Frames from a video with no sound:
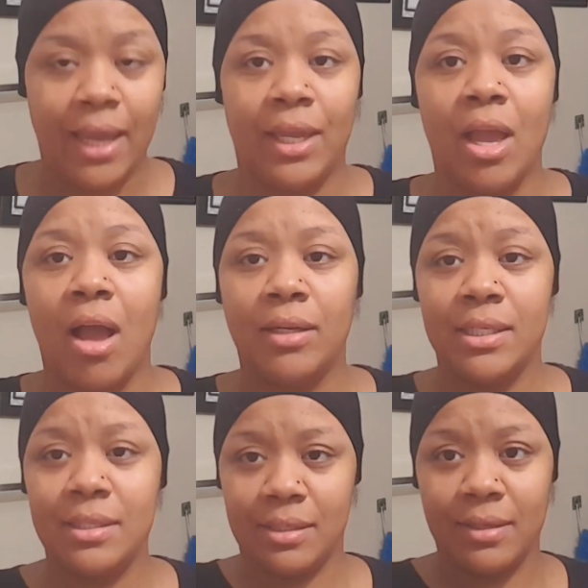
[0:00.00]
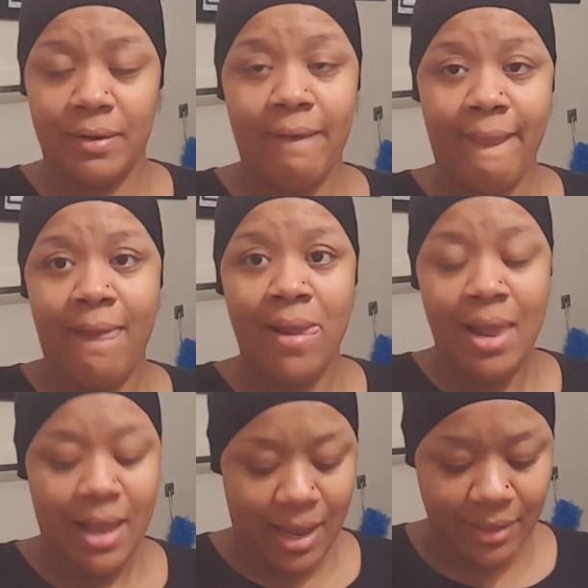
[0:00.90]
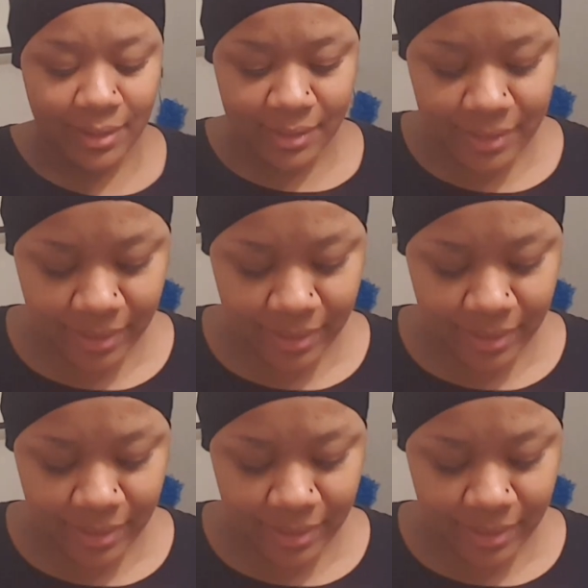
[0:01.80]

And y'all, this is another